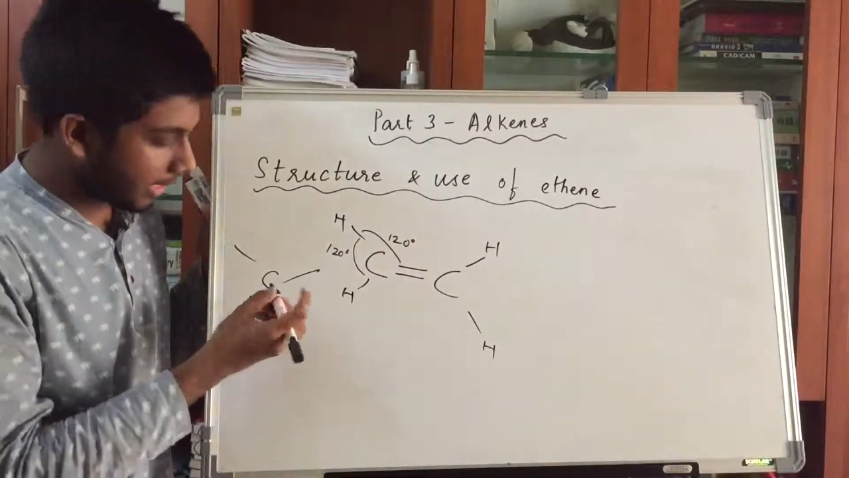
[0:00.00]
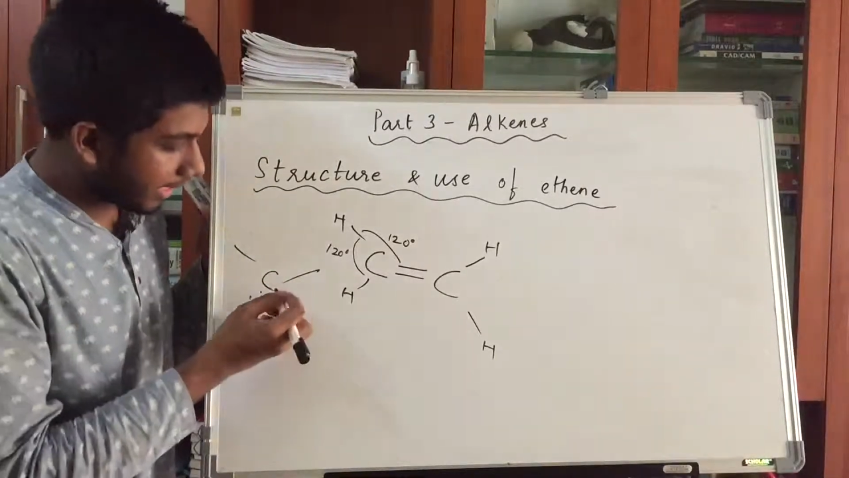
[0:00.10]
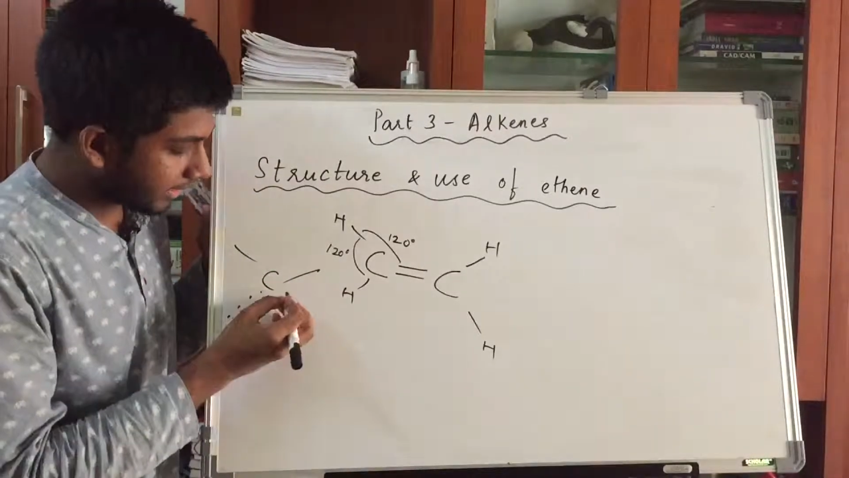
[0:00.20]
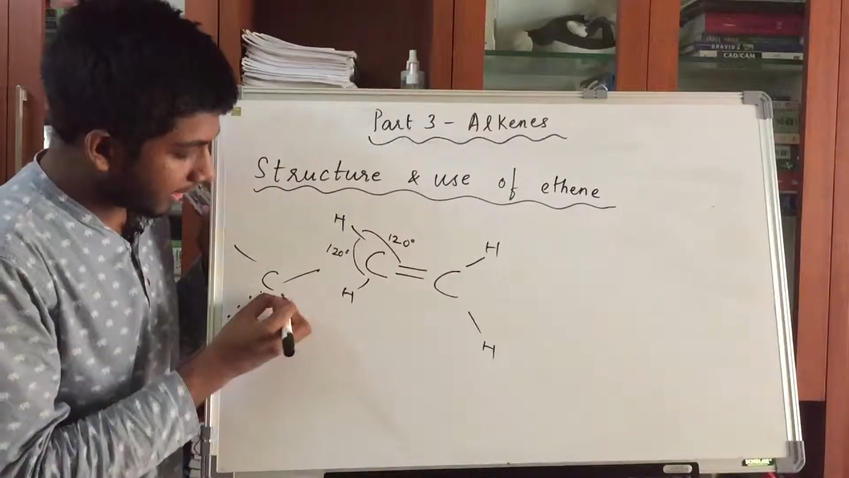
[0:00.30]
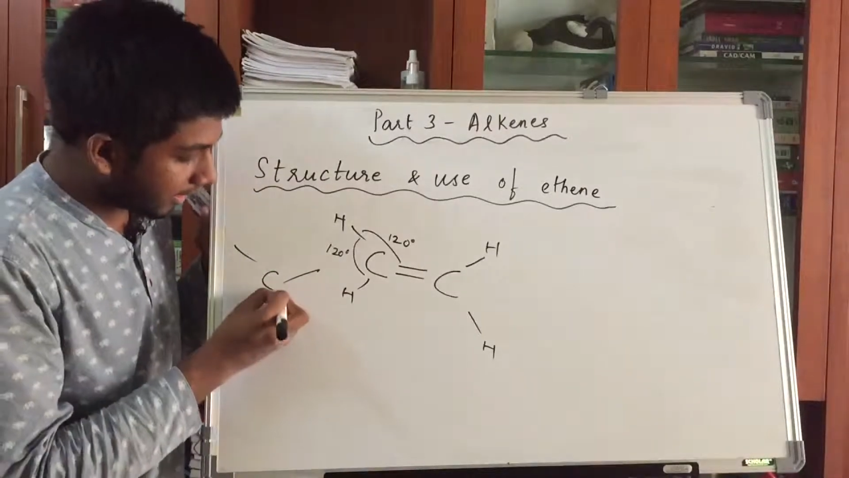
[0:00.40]

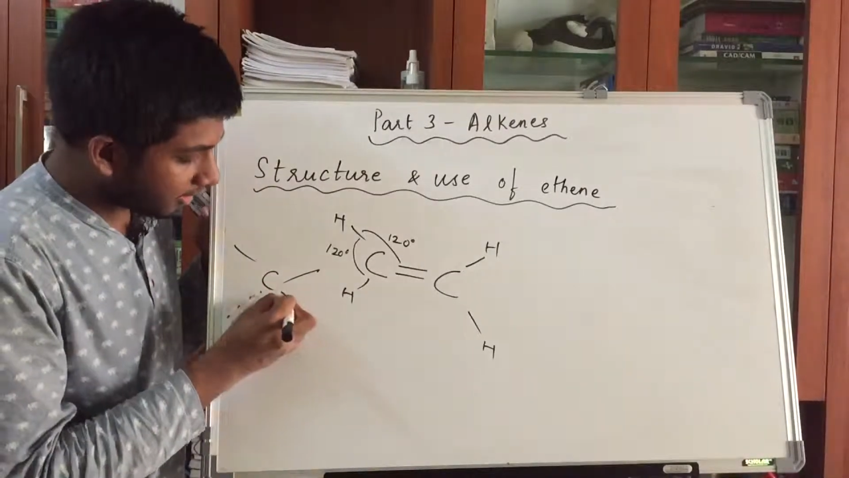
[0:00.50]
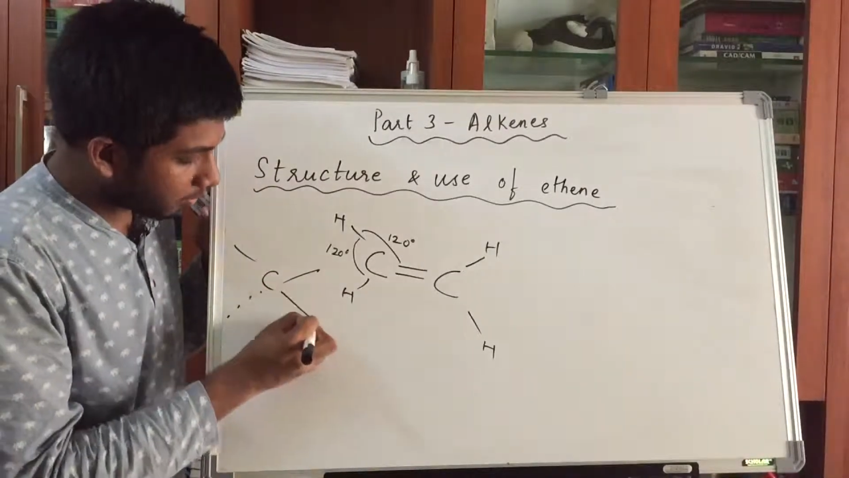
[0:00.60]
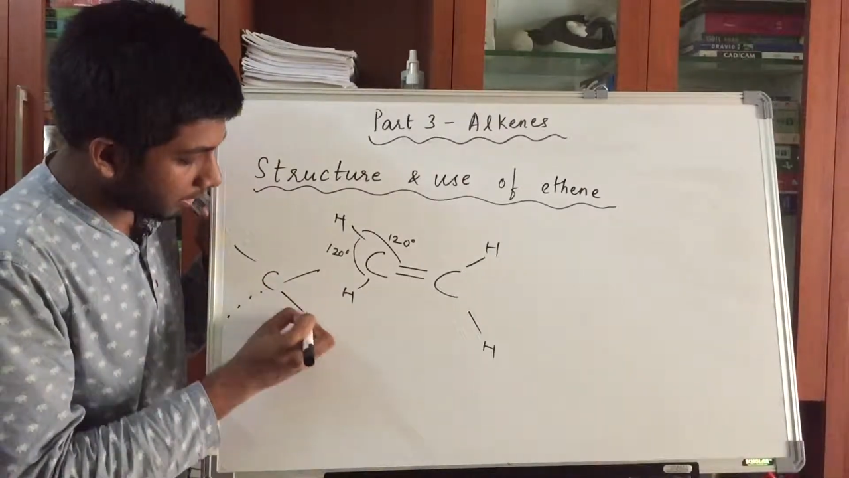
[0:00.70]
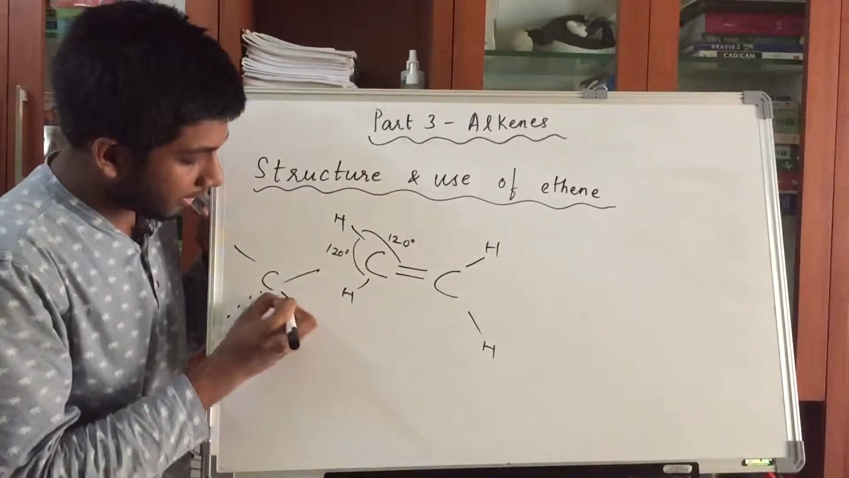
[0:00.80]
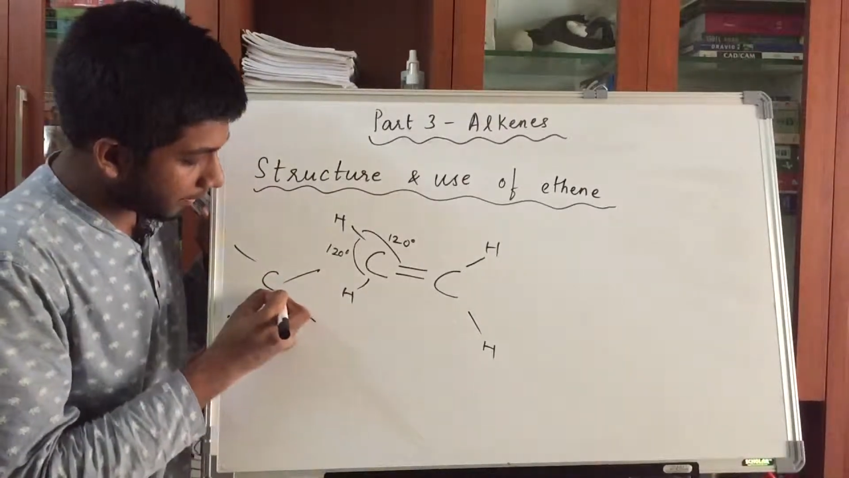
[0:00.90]
and the other
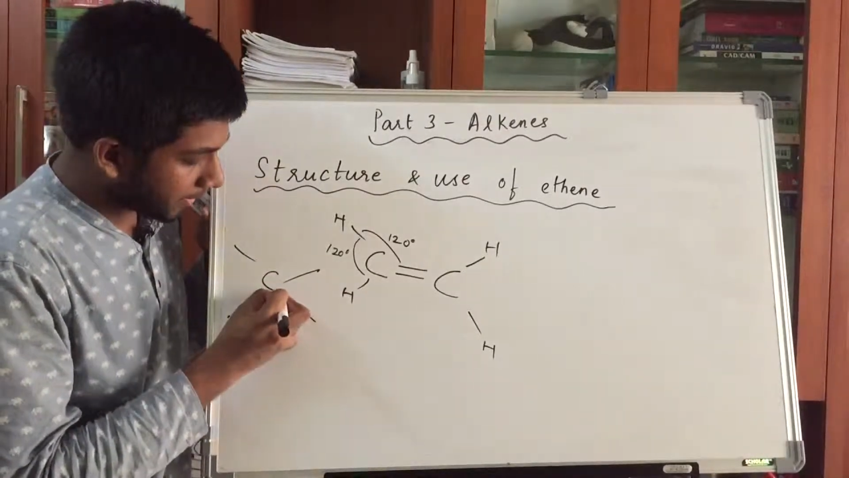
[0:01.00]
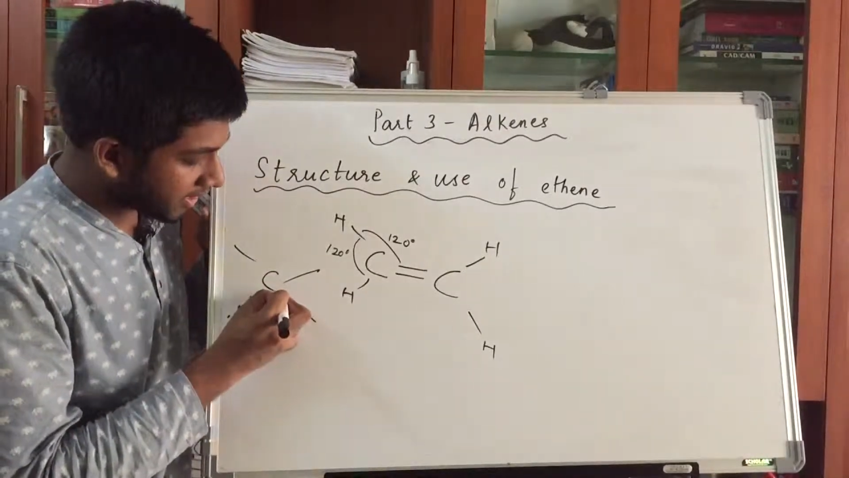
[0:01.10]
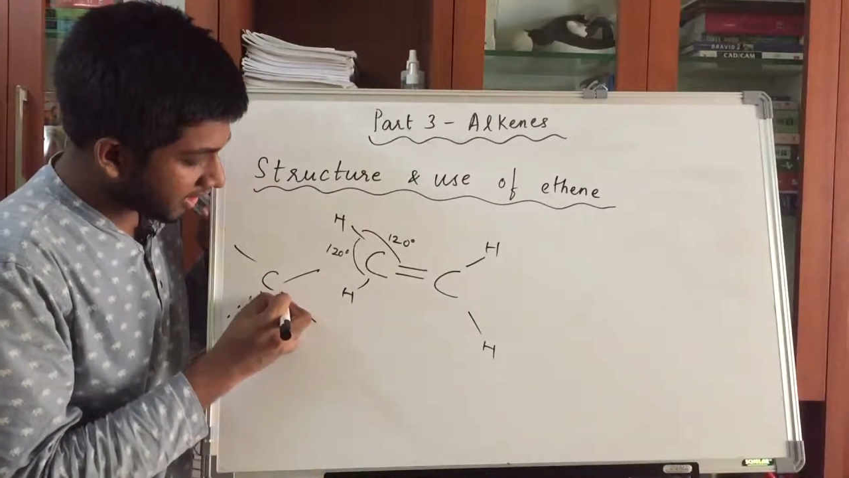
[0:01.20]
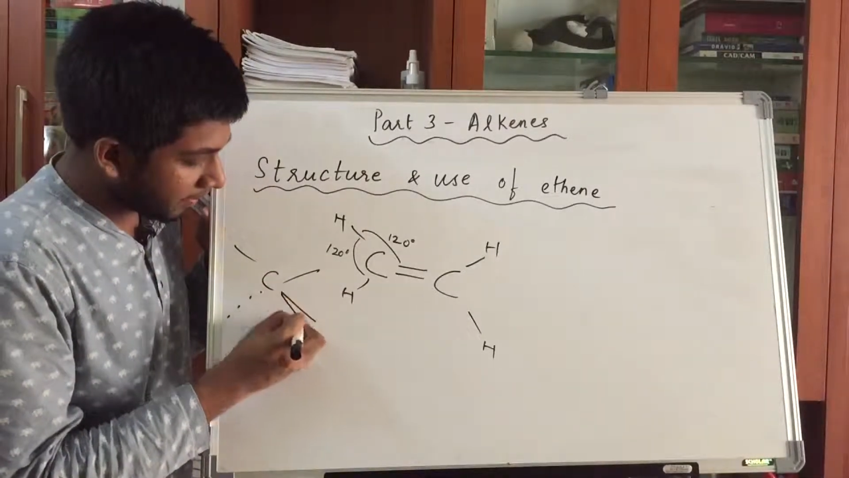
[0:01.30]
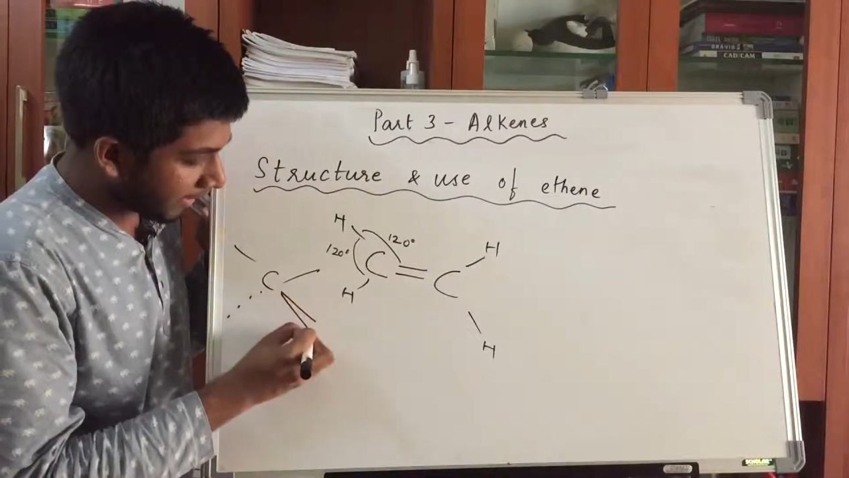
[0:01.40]
one
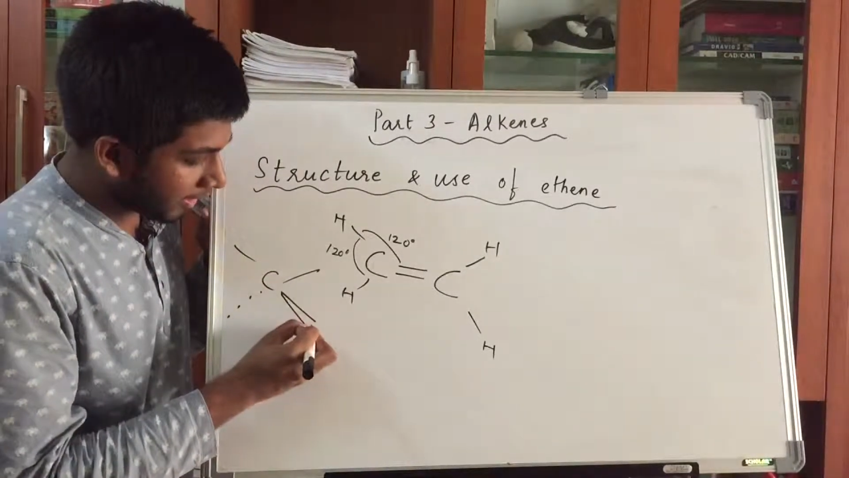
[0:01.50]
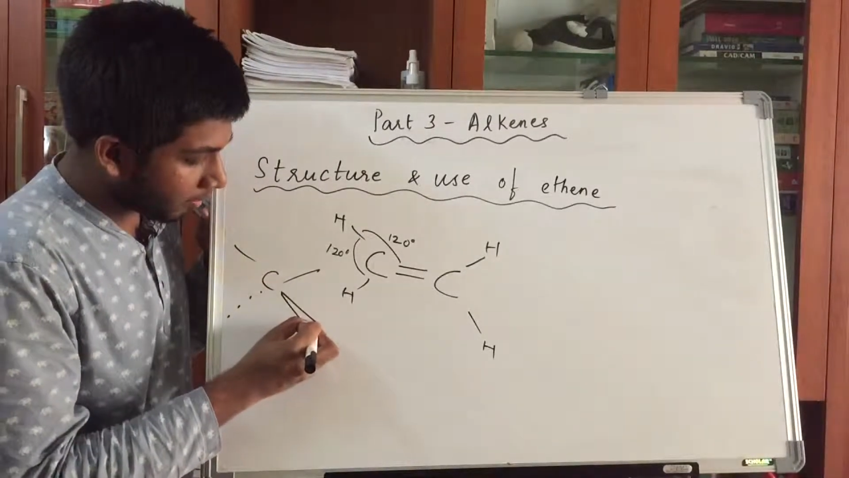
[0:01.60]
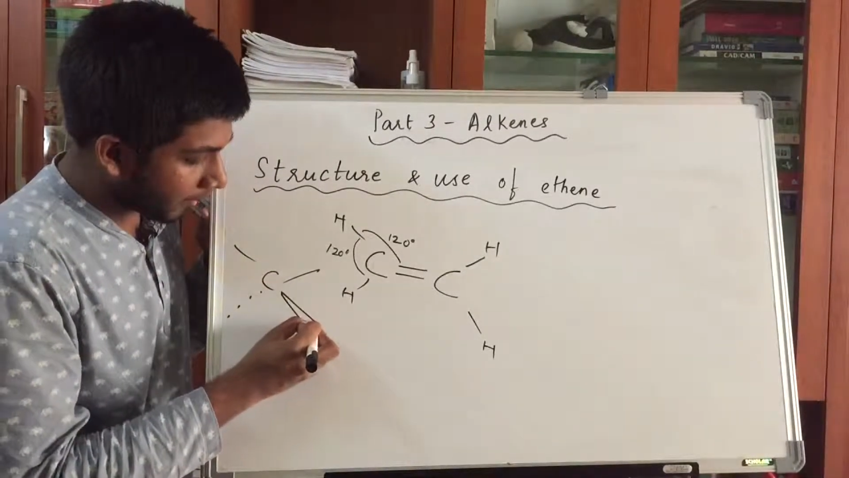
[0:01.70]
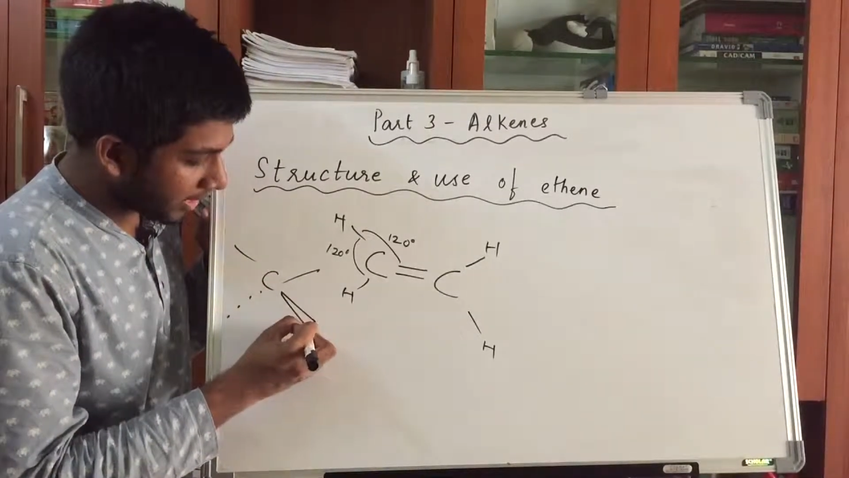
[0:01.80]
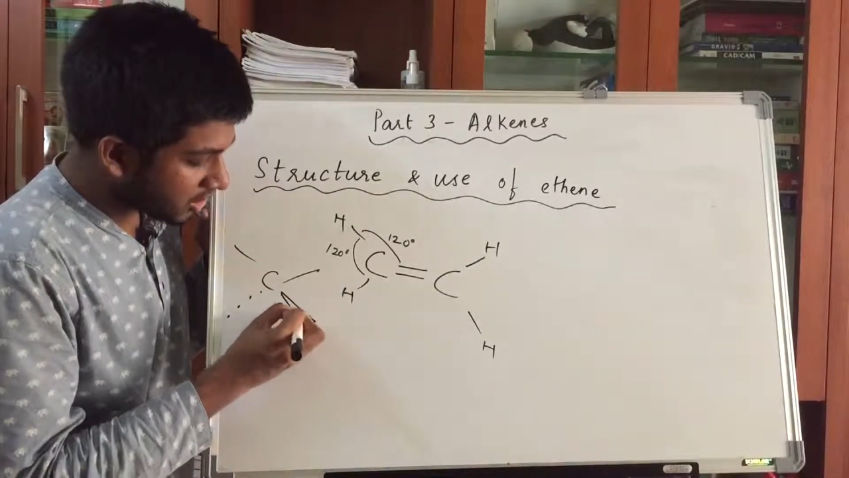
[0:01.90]
represented by a
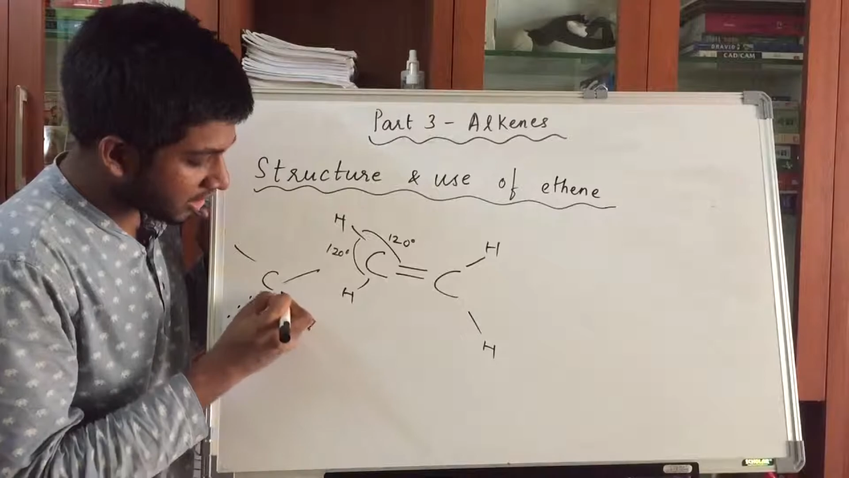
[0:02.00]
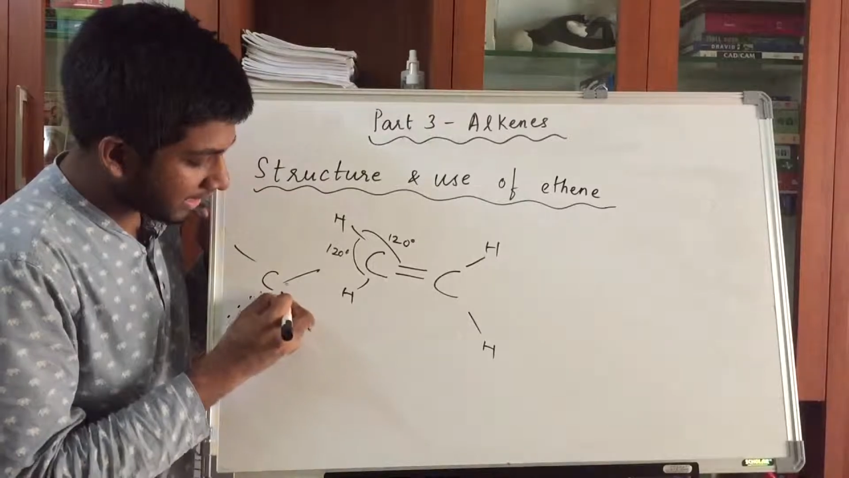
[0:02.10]
wedge,